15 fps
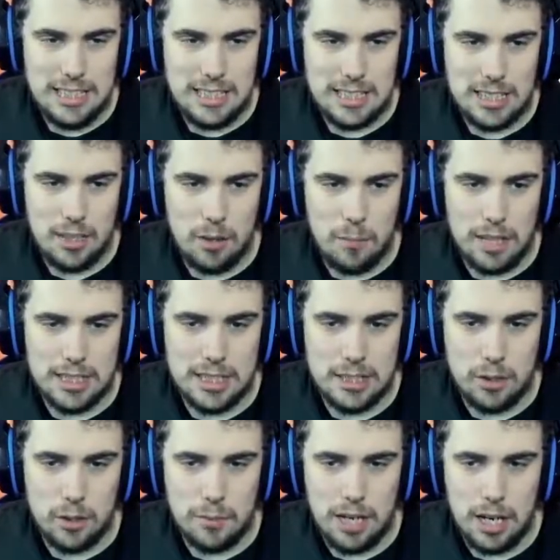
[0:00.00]
Let's not mess
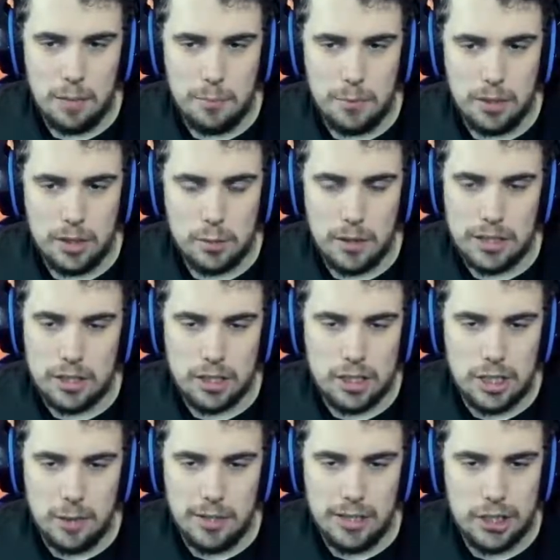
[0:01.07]
this up now, boys. We're
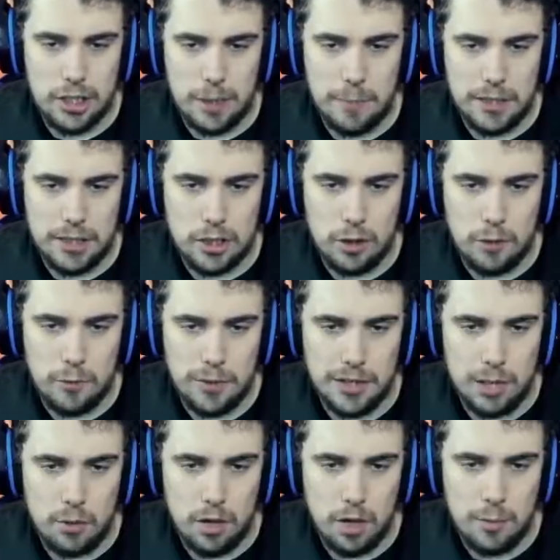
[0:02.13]
just doing stupid stuff
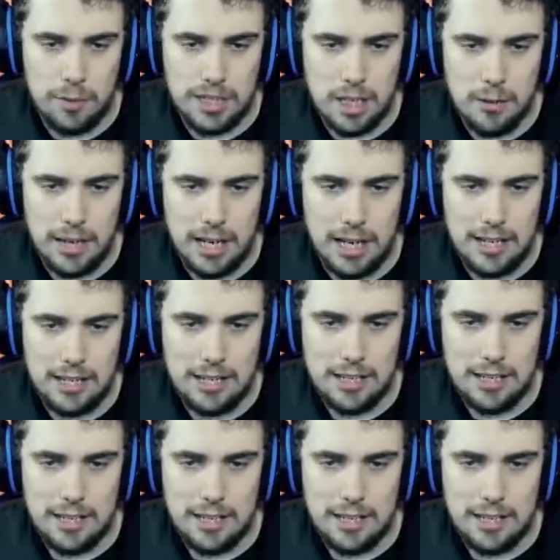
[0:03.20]
with it. What are we doing?